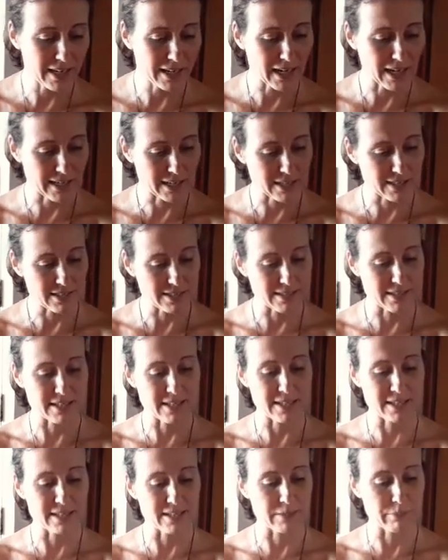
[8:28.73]
I can
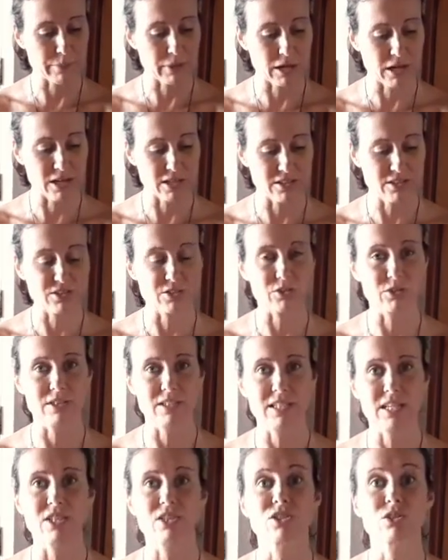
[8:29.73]
see in the past your
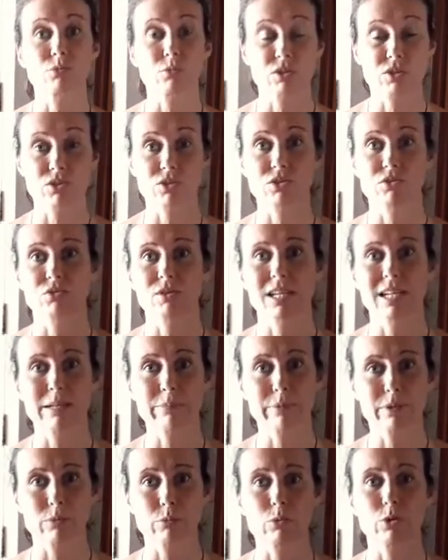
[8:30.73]
intention was to really
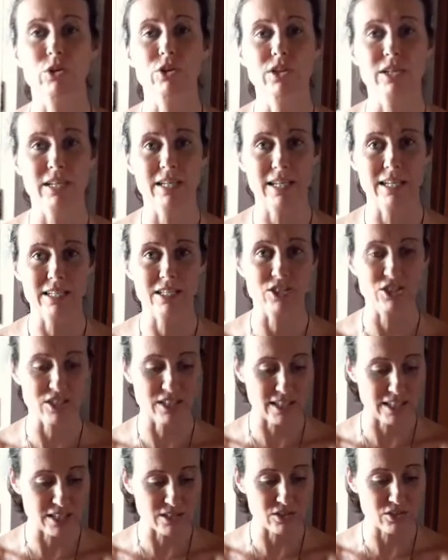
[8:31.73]
put work and energy
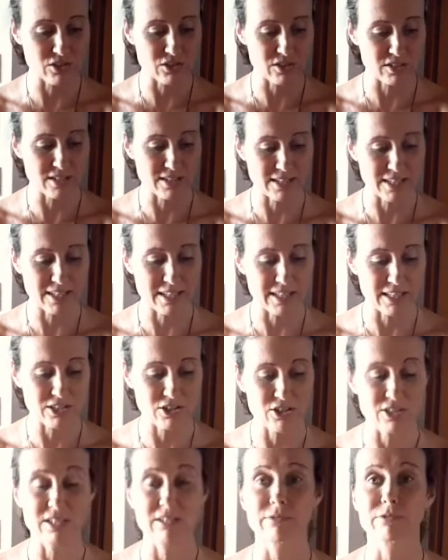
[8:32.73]
into this
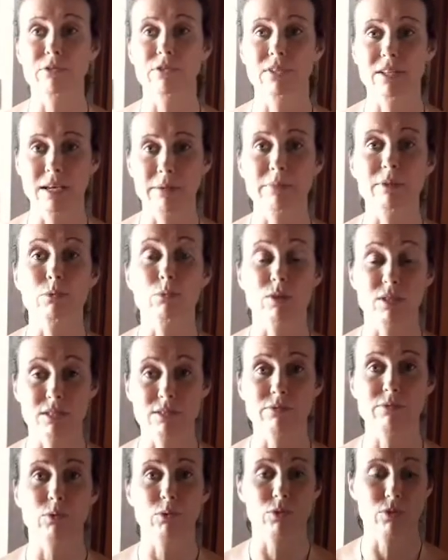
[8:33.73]
connection, and for them it was
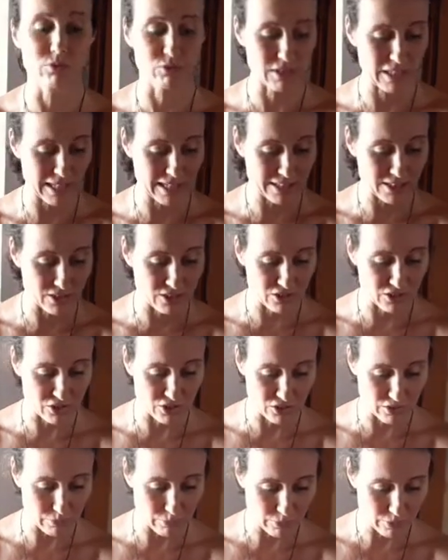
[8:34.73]
for the
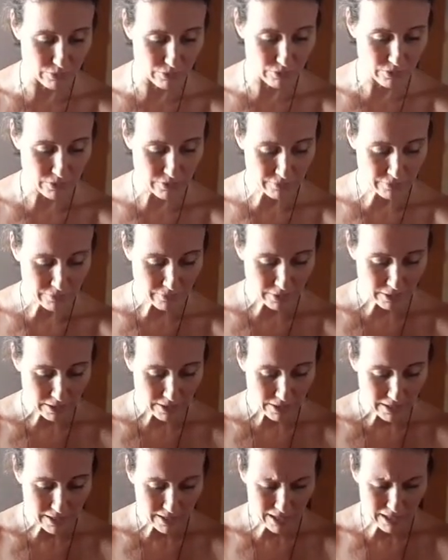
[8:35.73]
relationship.
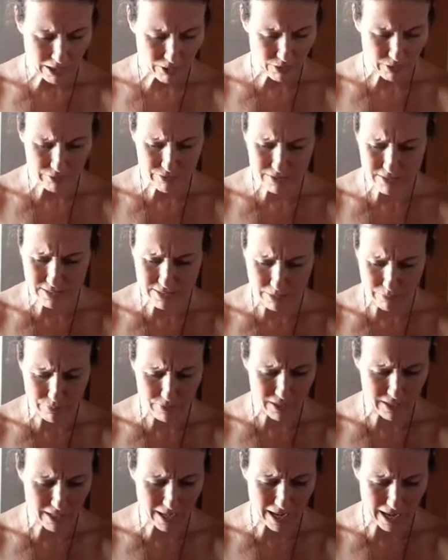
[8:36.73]
However,
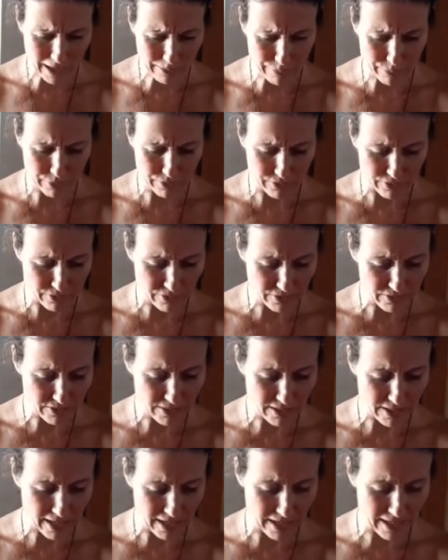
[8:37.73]
something happens,
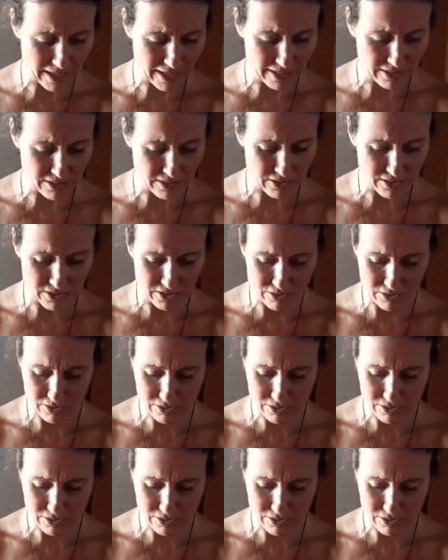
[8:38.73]
and